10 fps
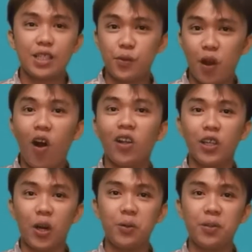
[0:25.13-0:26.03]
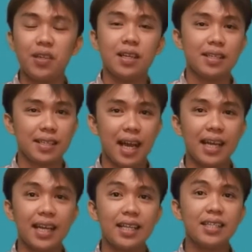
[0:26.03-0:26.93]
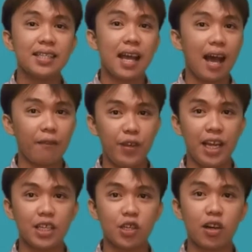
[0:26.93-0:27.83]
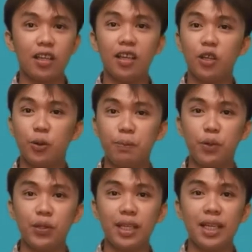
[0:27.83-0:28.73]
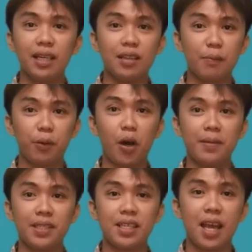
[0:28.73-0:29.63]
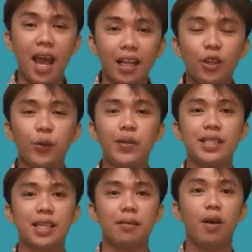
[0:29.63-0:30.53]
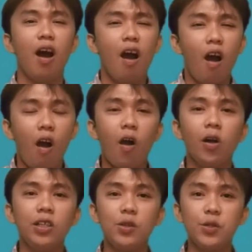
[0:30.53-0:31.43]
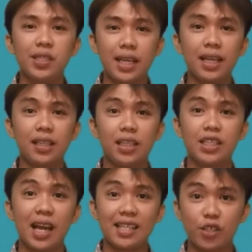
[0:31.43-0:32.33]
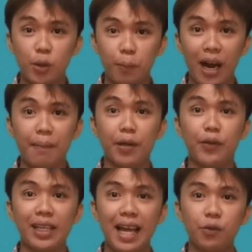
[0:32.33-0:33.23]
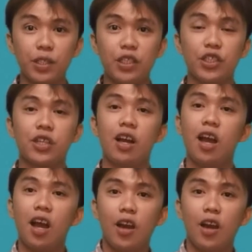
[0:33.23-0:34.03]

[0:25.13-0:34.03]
As we all know, science, aviation, computing, diplomacy, and tourism all use English as their primary language.